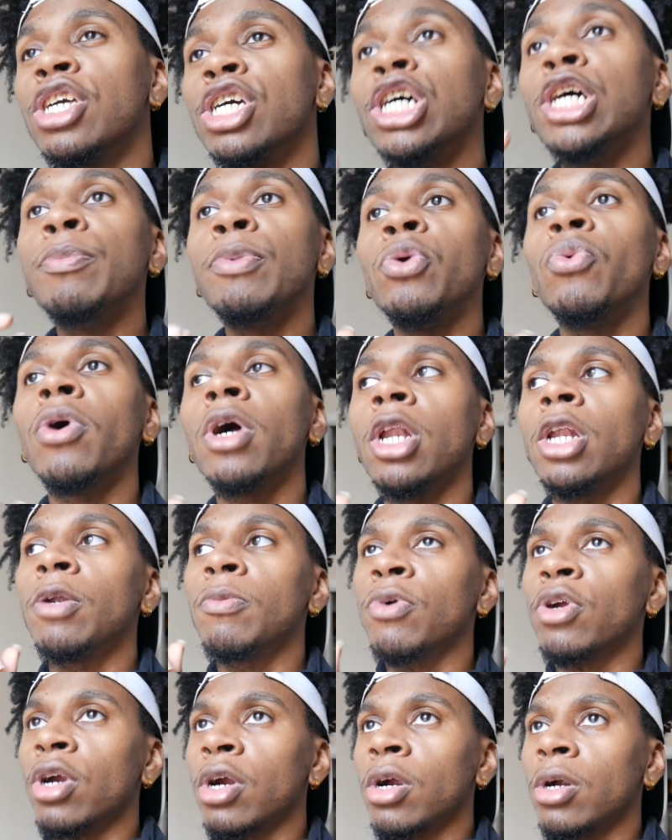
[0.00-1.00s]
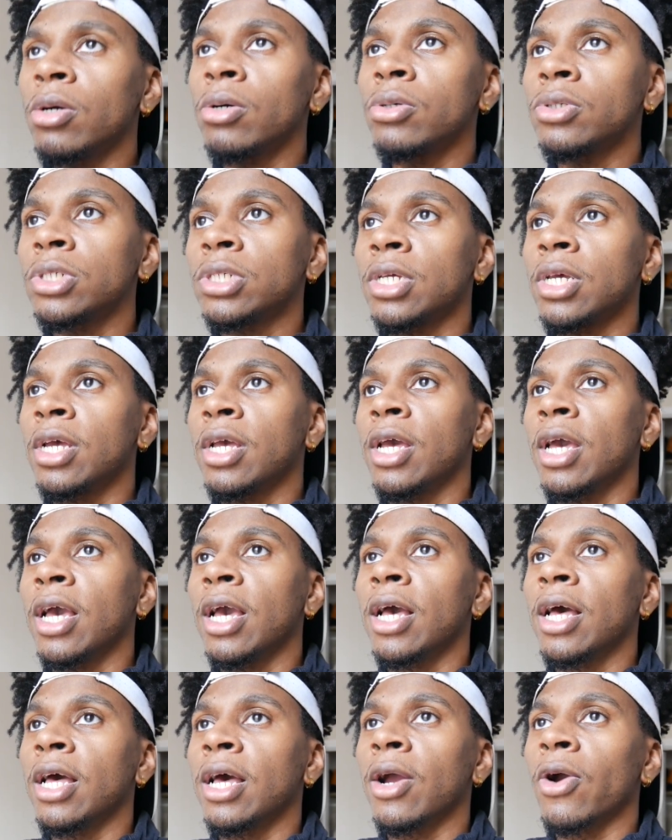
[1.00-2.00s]
could be one of them girls
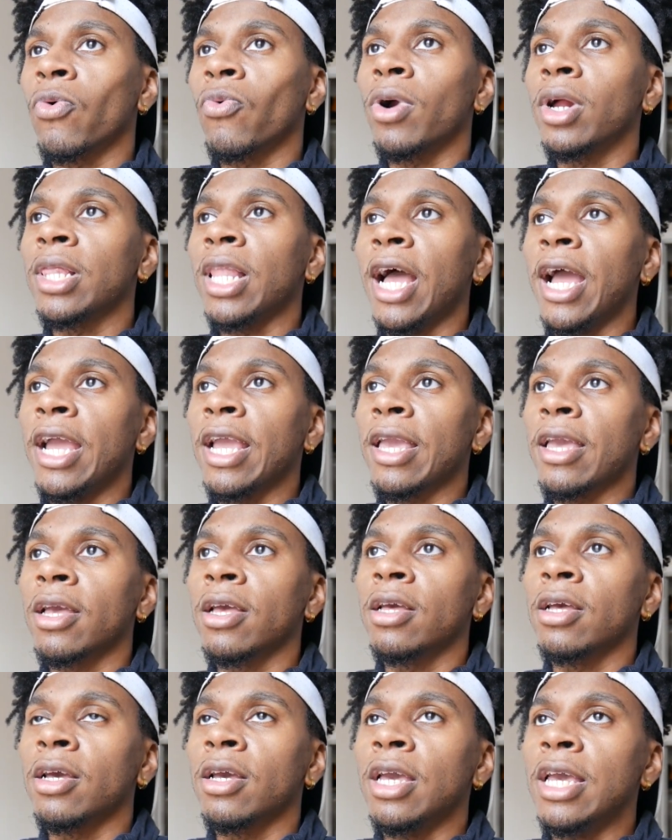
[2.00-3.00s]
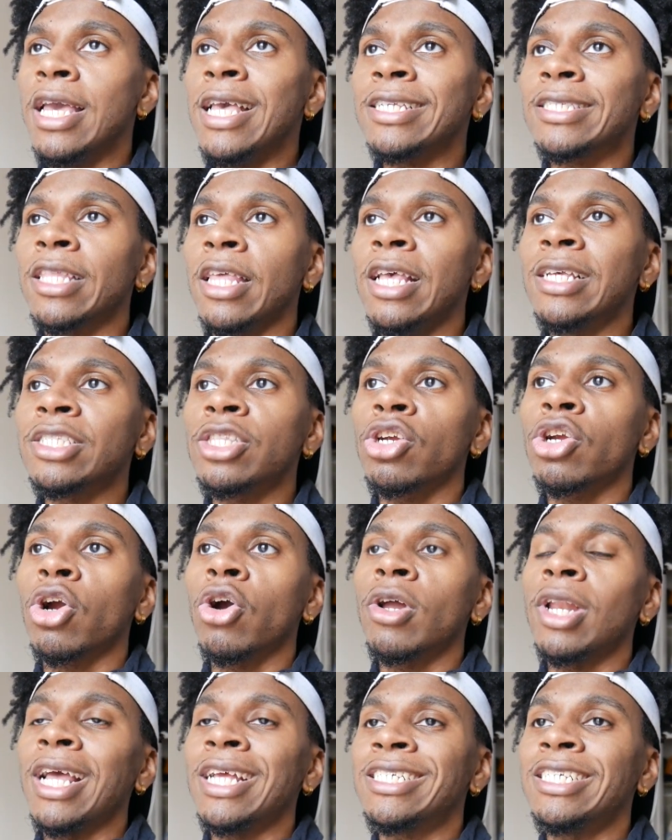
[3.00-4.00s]
where like it's it's the
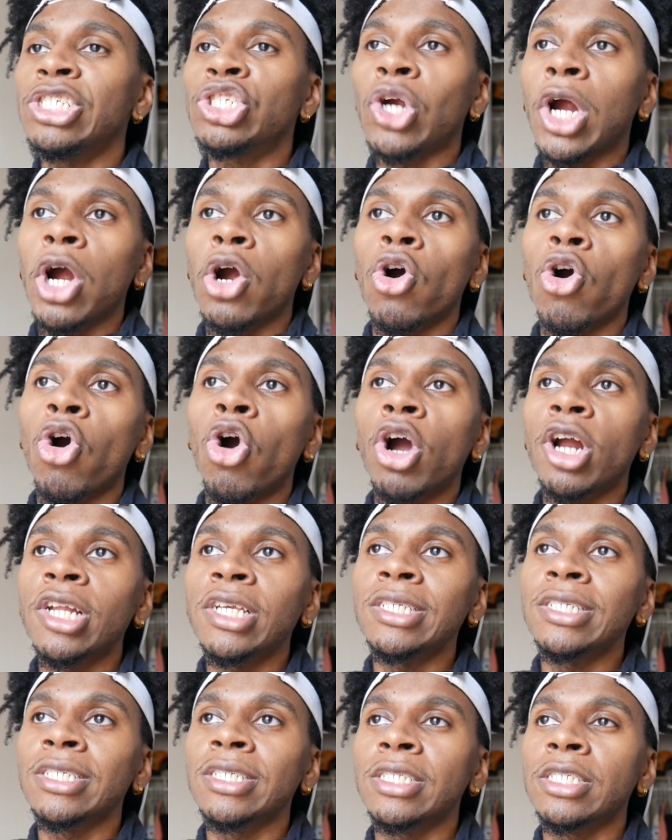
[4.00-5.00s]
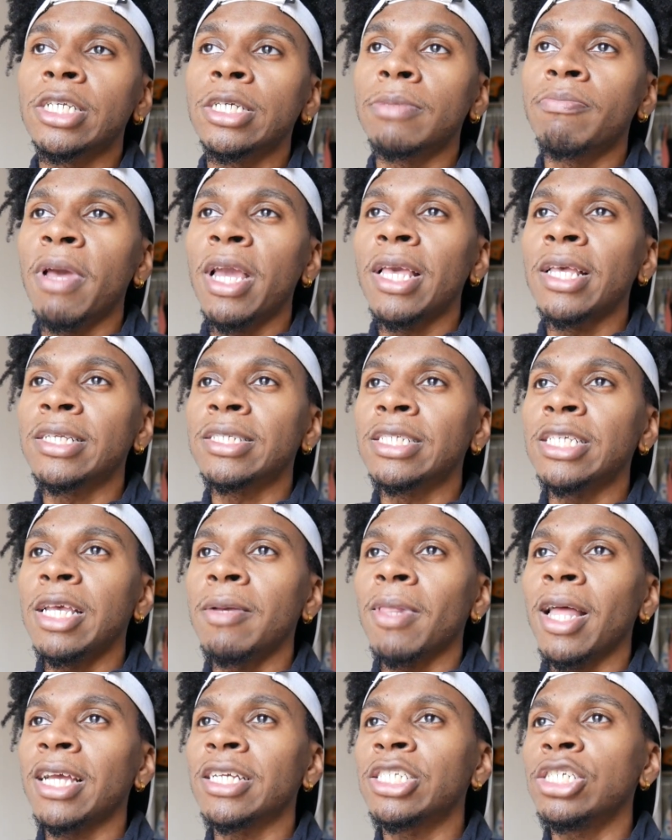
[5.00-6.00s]
girl that she try her hardest to make it
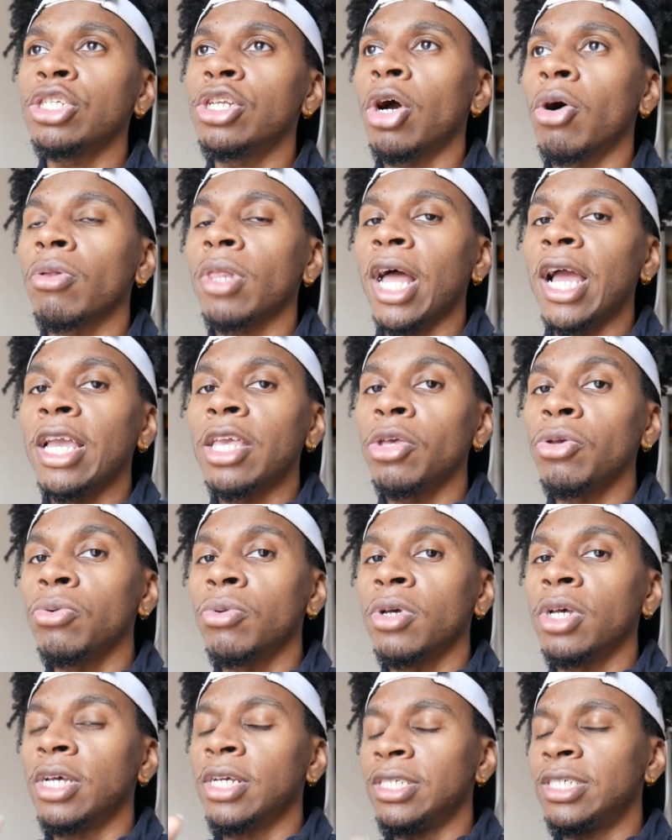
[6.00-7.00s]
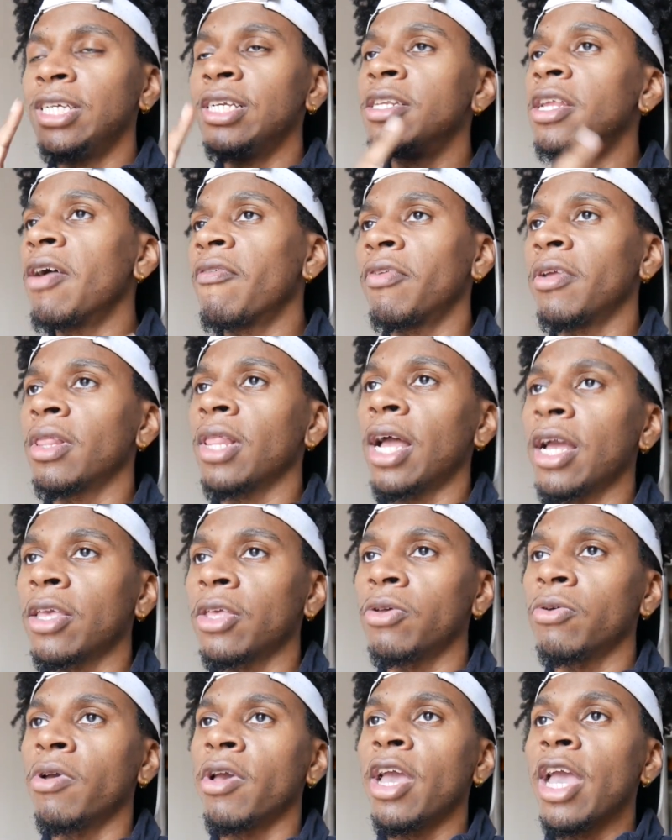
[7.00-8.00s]
seem like she don't like you. She definitely like
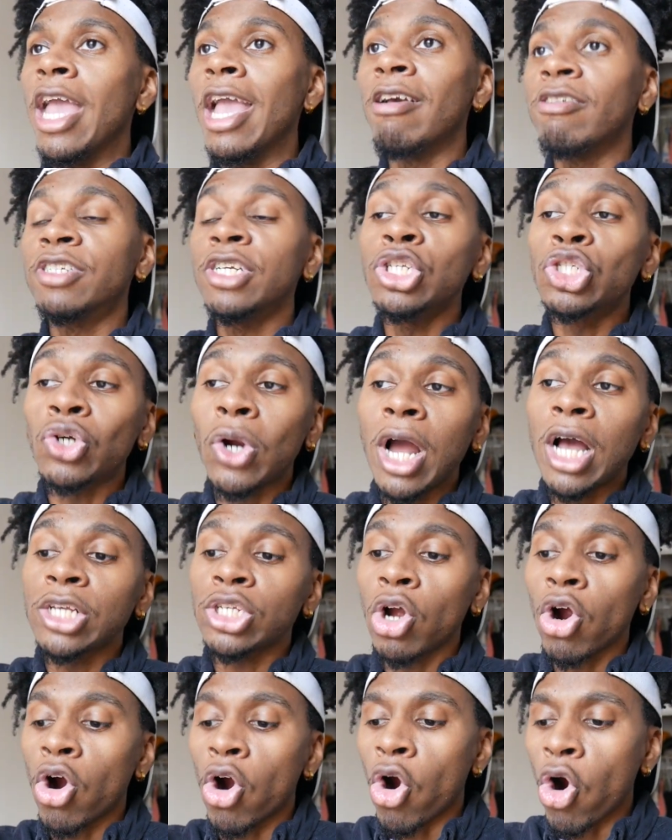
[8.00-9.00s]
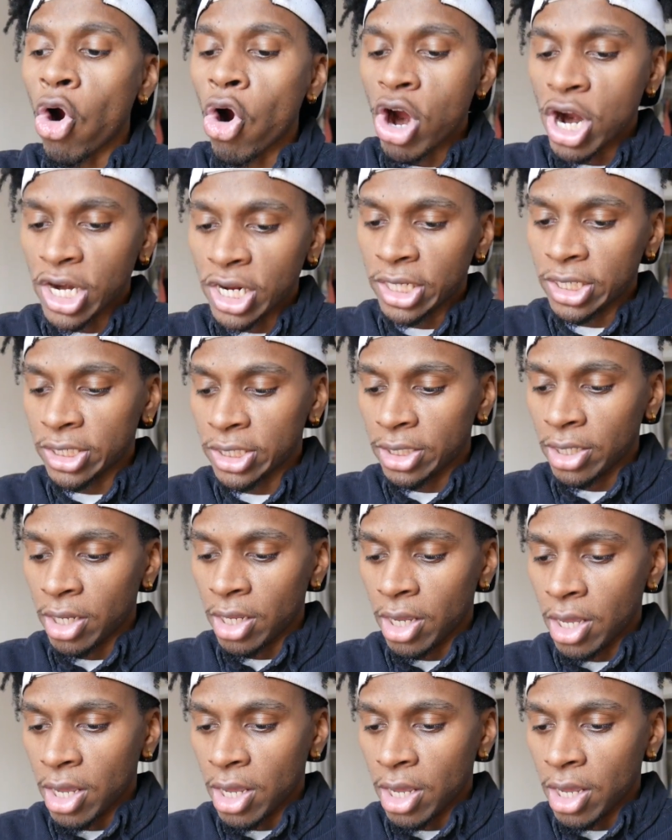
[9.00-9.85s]
you if she tries her hardest,